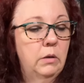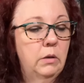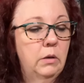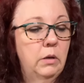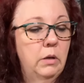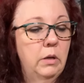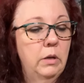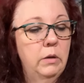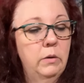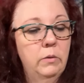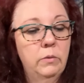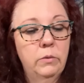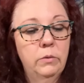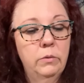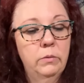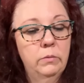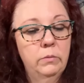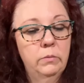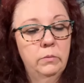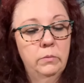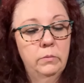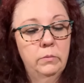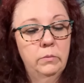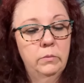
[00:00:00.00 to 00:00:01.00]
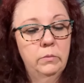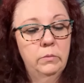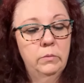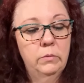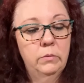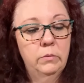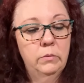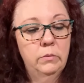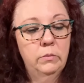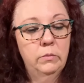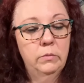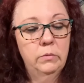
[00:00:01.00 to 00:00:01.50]
I don't
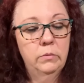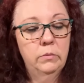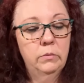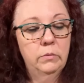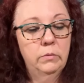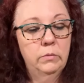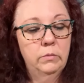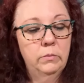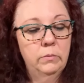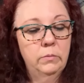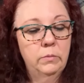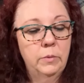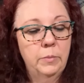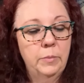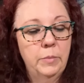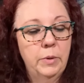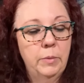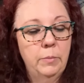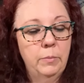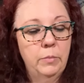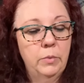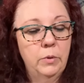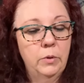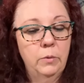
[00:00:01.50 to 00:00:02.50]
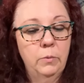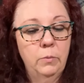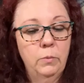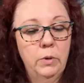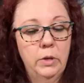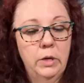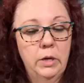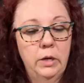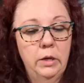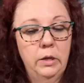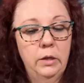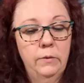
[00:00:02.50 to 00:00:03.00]
remember
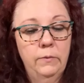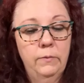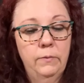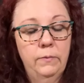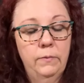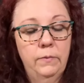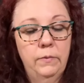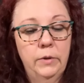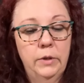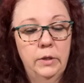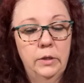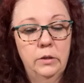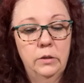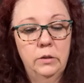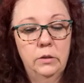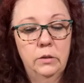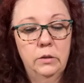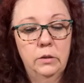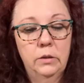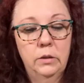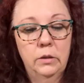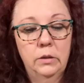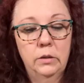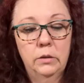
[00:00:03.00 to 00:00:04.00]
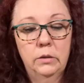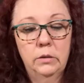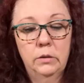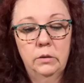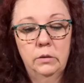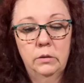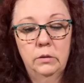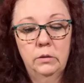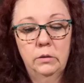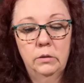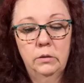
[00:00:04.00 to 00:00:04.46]
when I finished this.